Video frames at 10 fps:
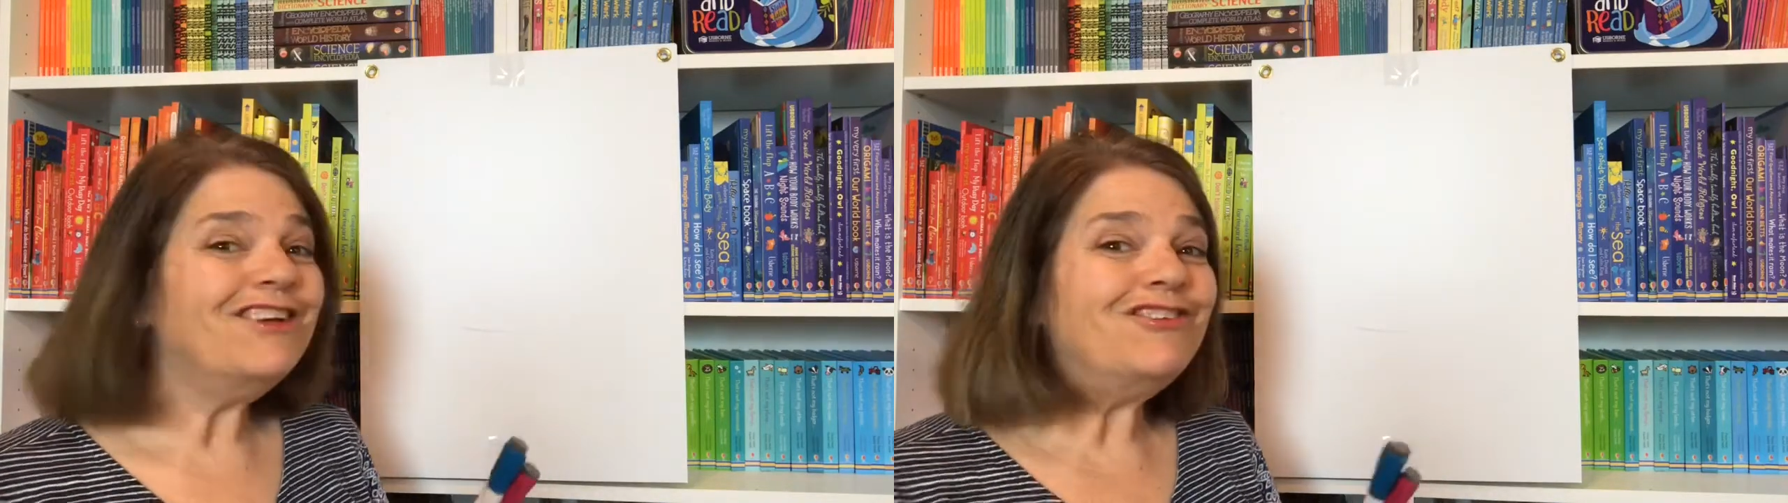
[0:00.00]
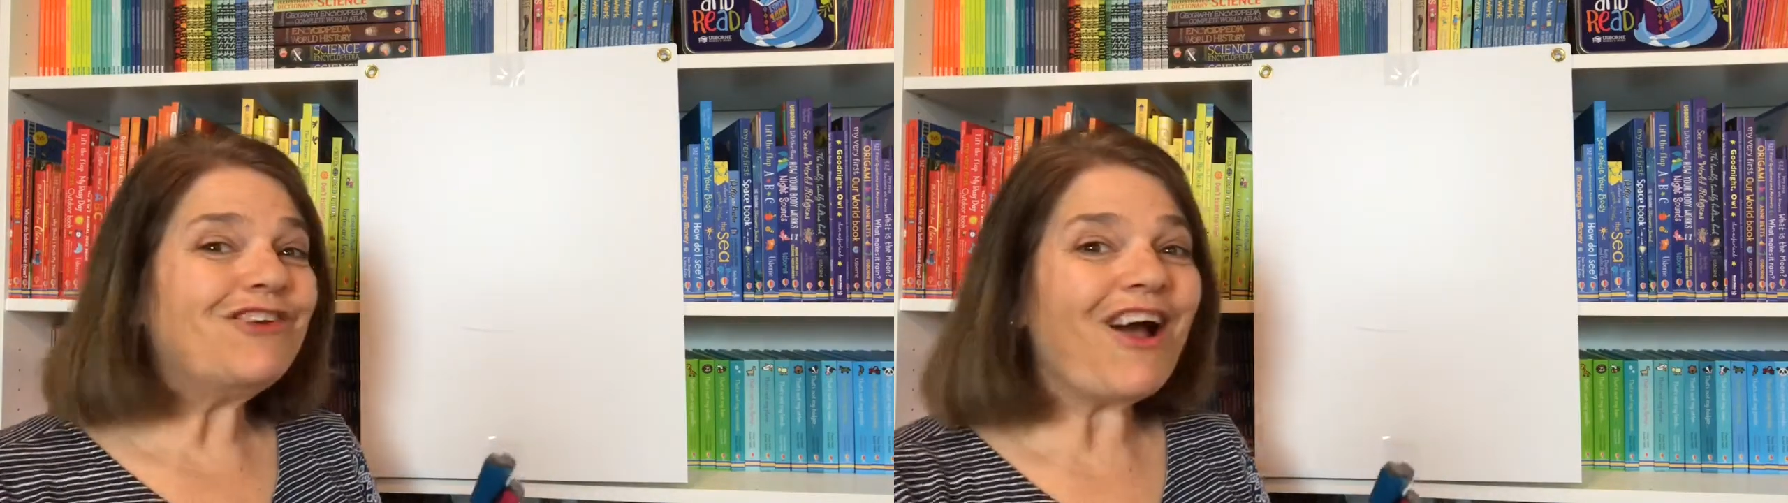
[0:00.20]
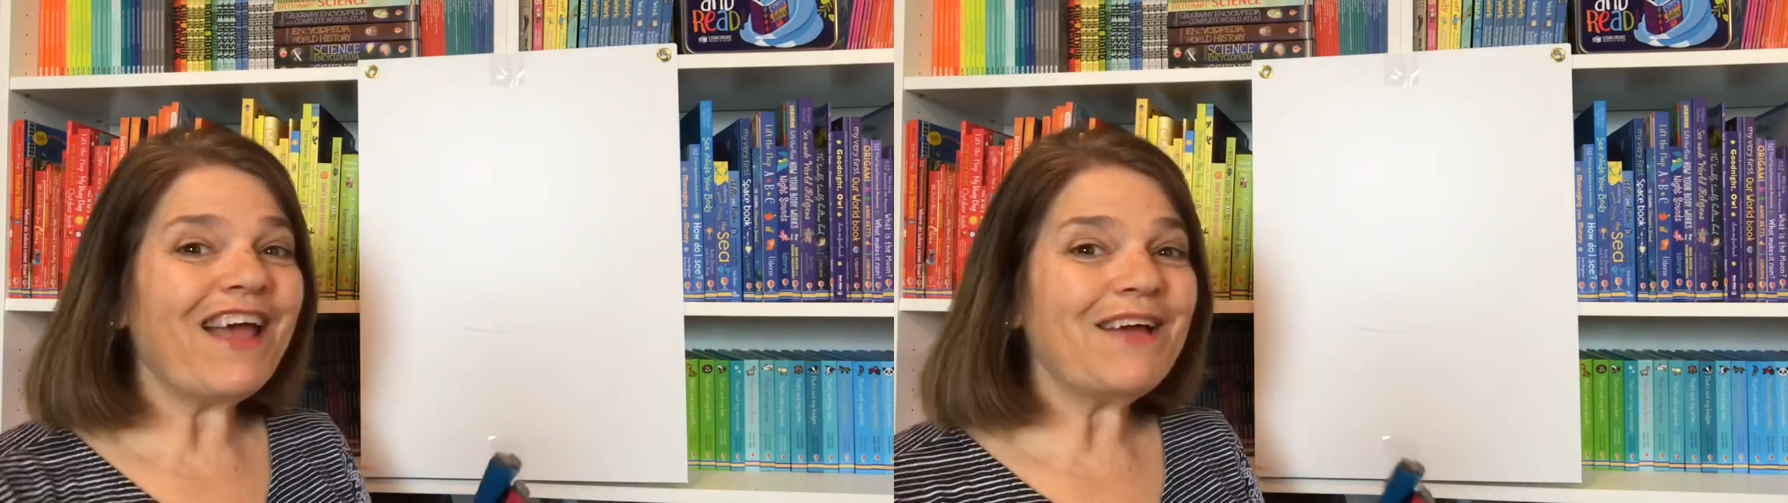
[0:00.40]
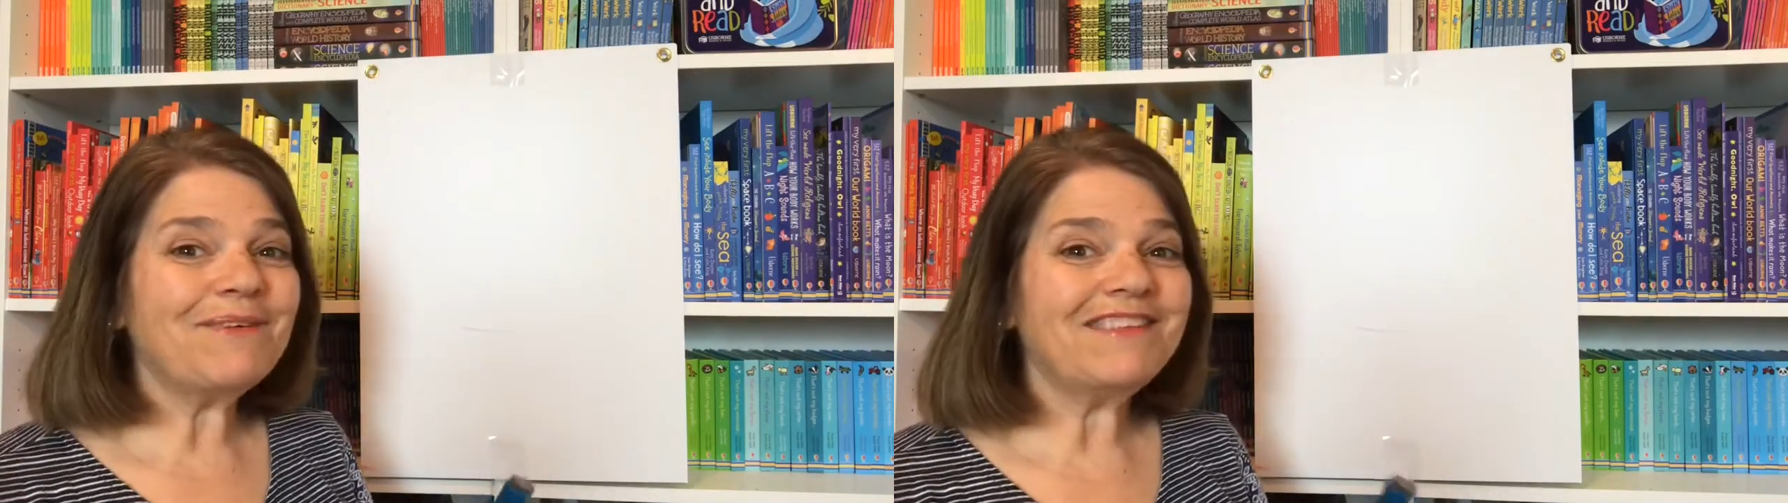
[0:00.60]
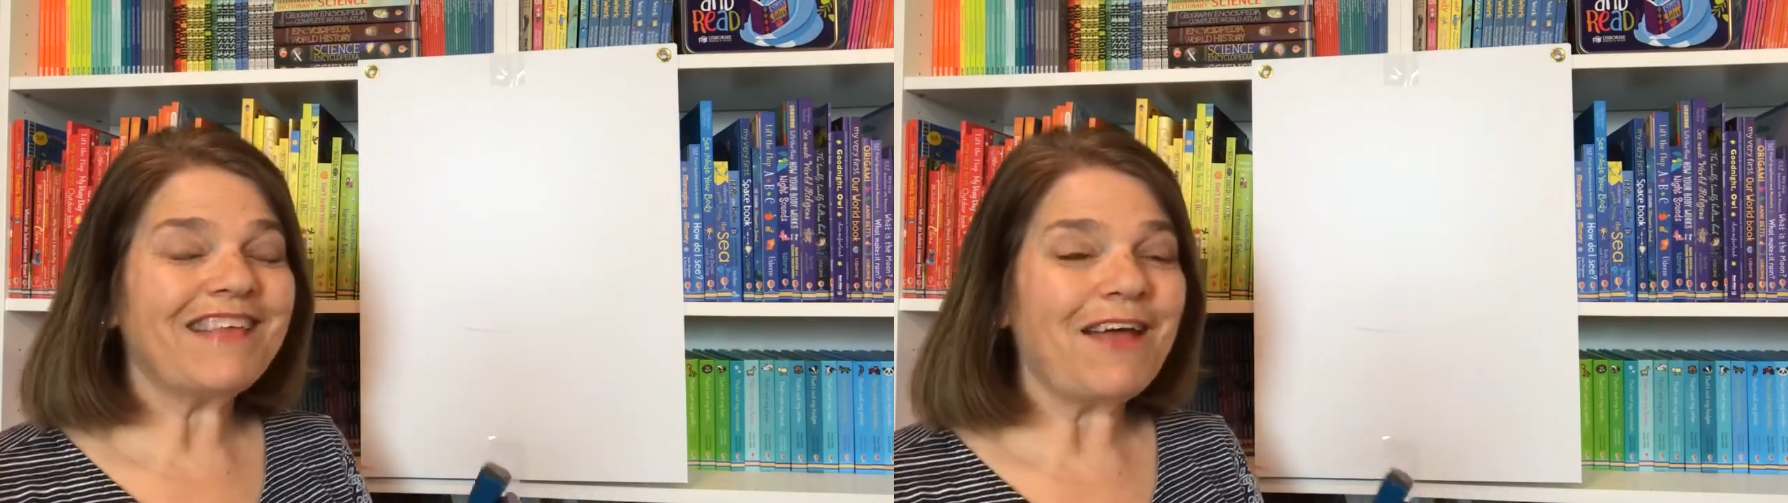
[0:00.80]
drawing
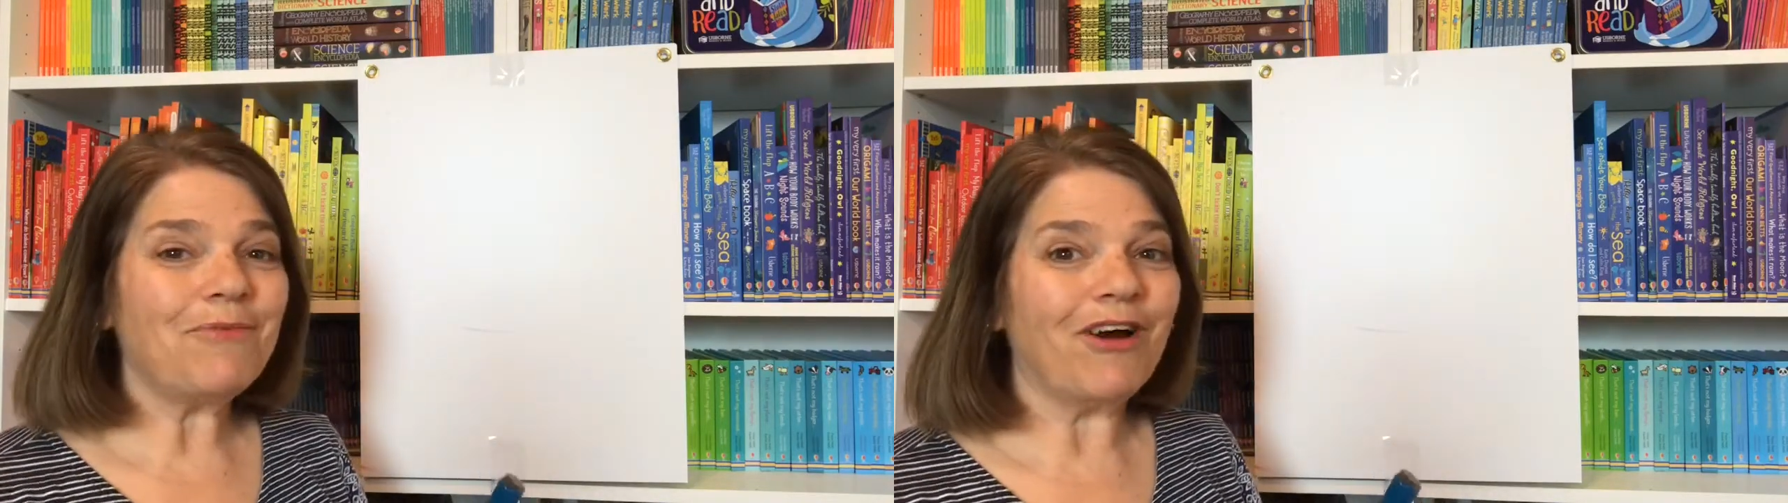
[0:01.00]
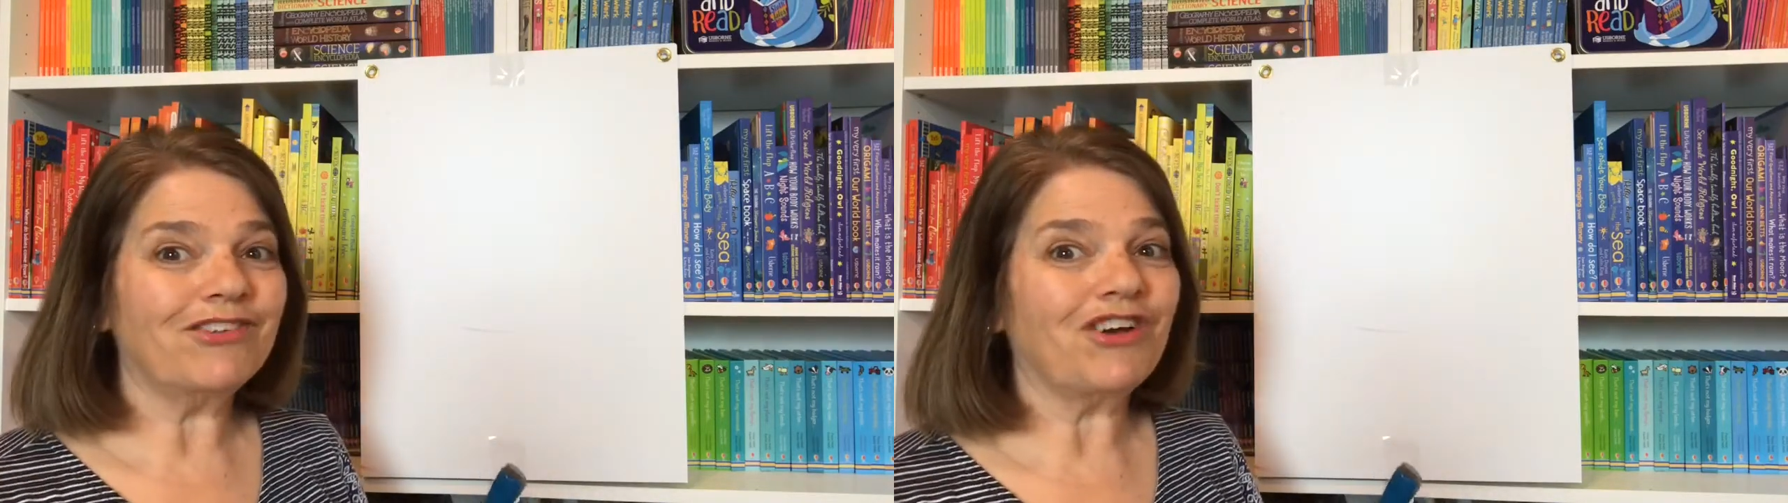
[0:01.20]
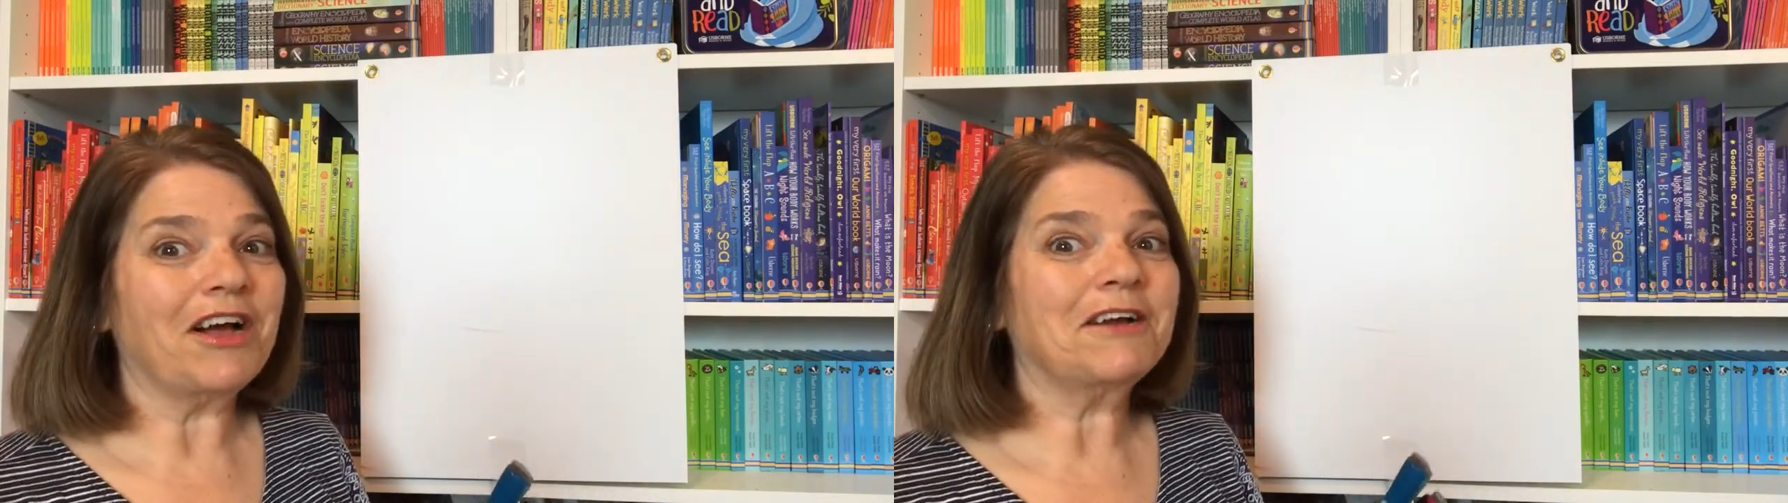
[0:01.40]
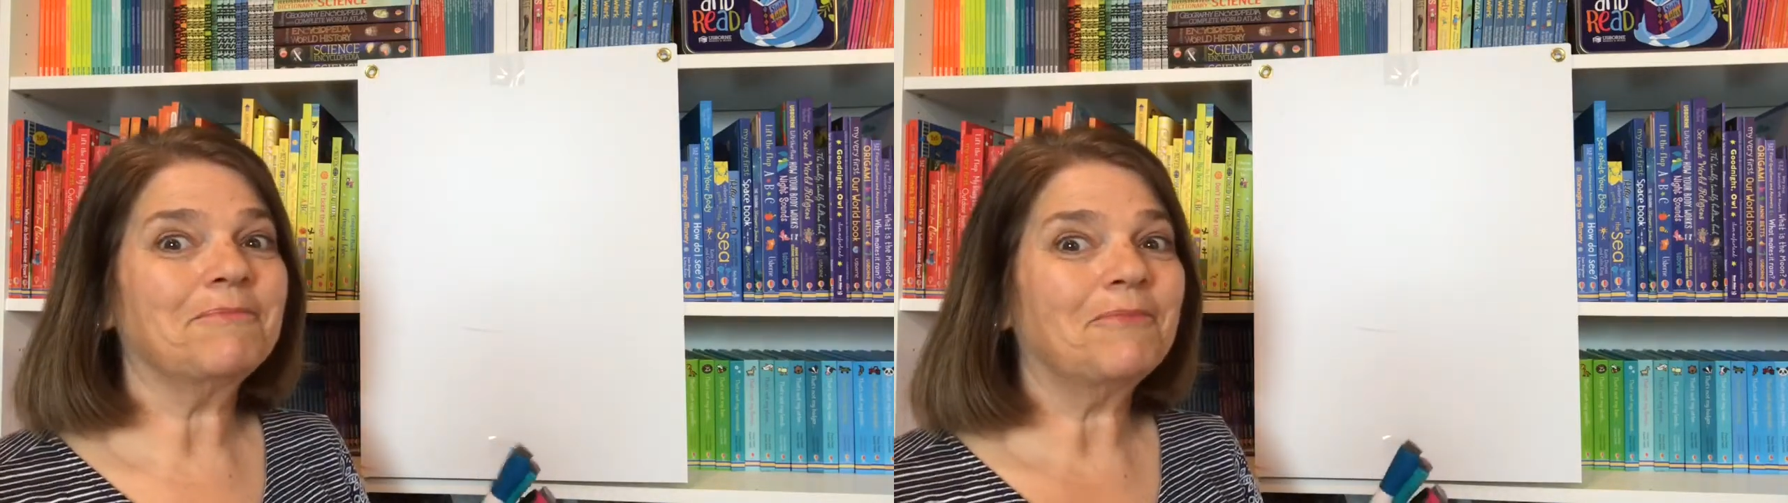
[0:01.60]
with sidewalk chalk,